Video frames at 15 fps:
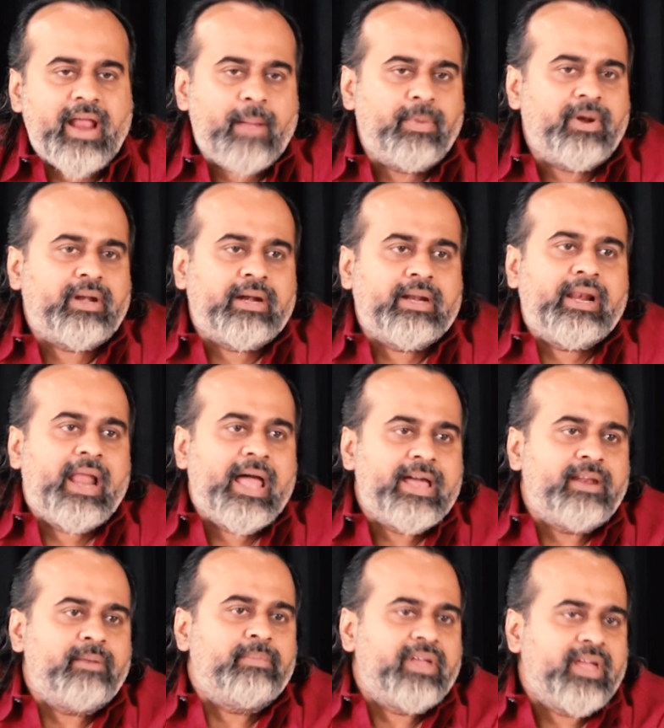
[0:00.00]
rabbit and a
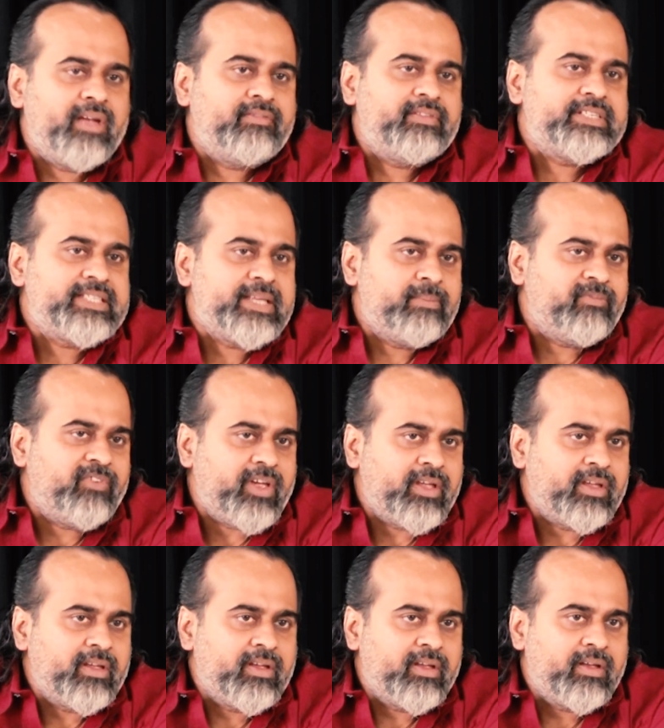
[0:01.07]
lion behave the same
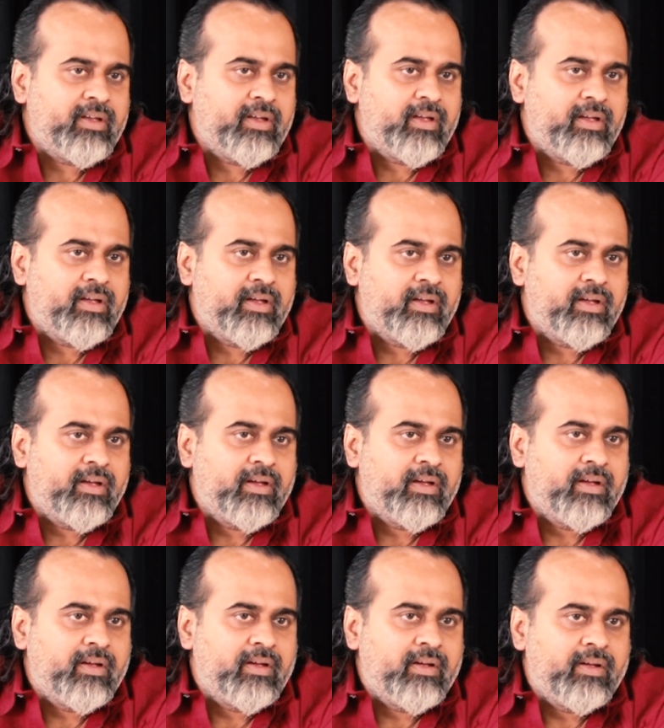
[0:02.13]
way?
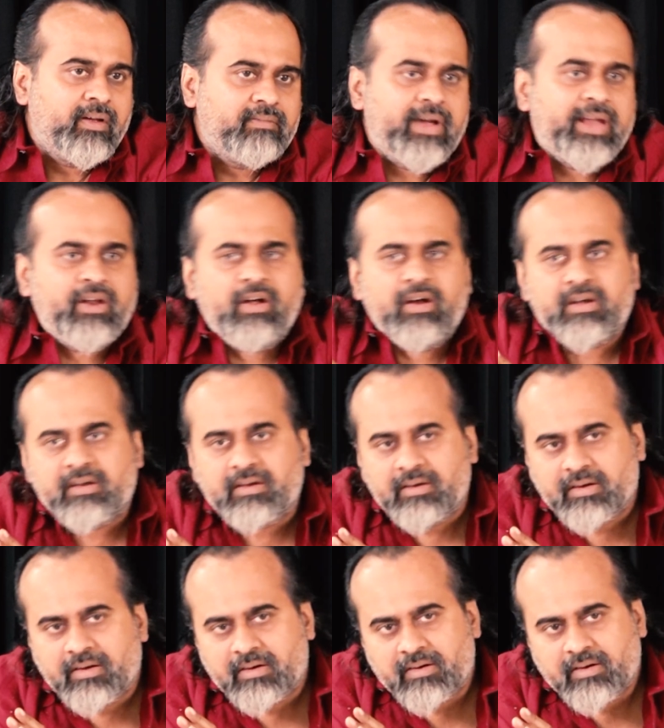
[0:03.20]
Why not?
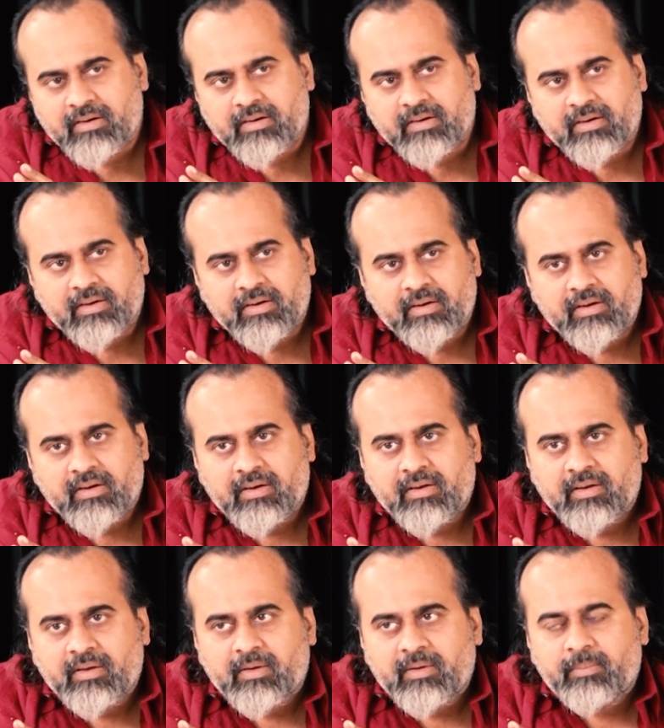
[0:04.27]

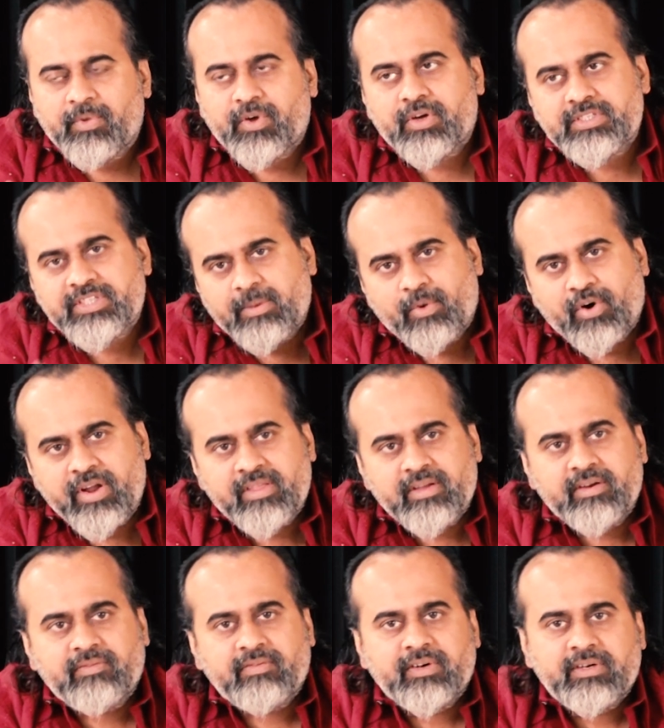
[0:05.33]
Because their bodies are
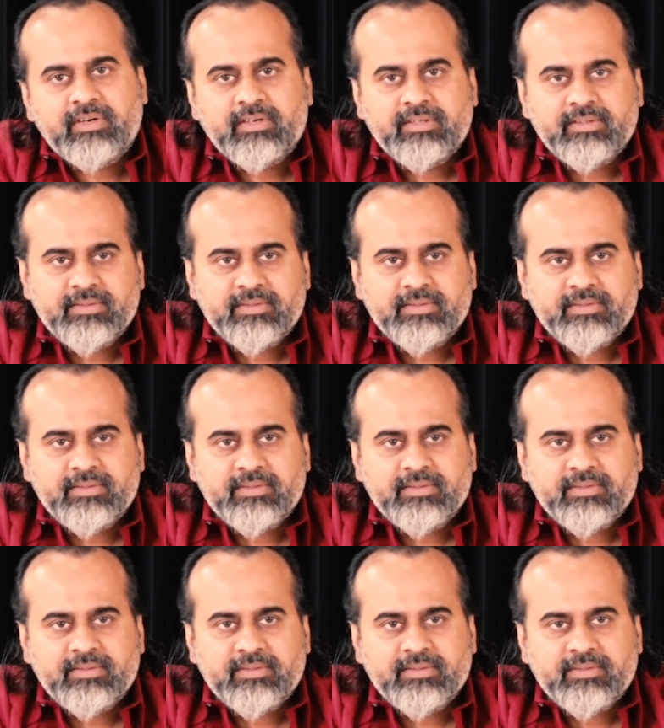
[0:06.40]
different.